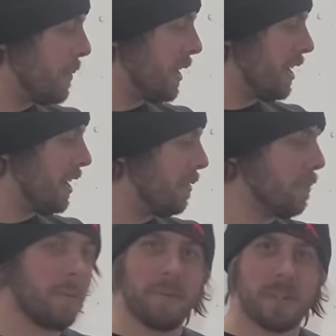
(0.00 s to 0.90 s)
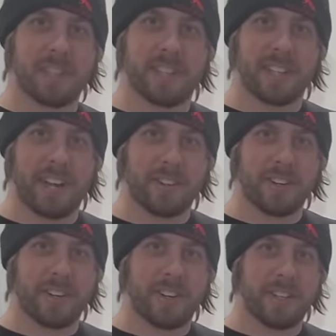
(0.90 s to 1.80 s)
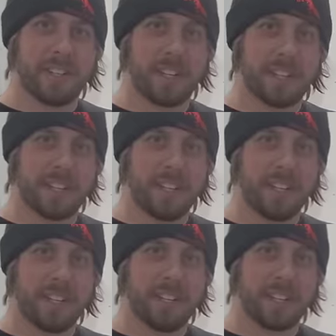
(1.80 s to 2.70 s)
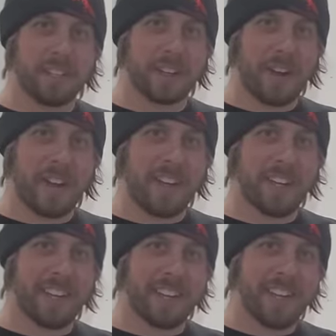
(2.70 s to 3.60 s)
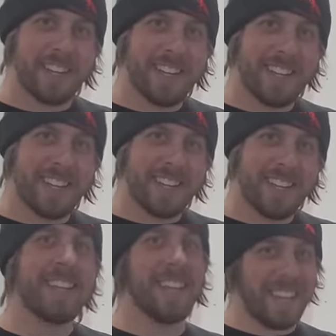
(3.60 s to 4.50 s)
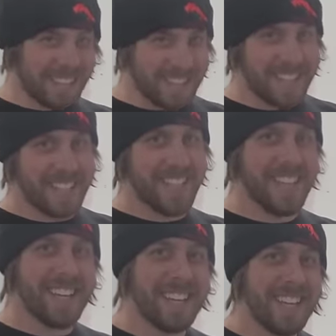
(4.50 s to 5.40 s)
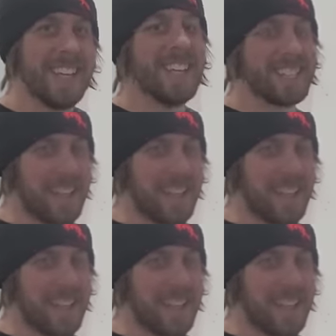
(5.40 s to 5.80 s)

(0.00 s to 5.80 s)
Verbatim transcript: up, uh, what's the color? Dusty, dusty gray? That's what you call it, yes. but it's a sapphire.